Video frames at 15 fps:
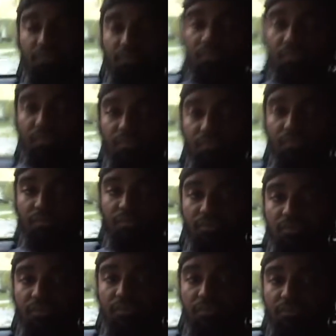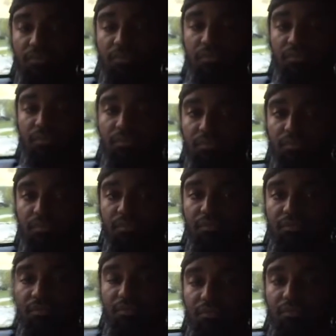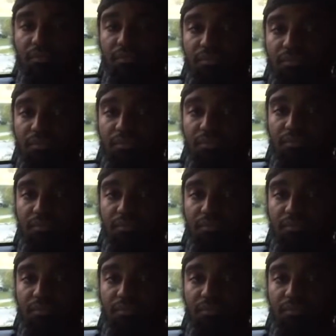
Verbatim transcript: your community and things like that. Um,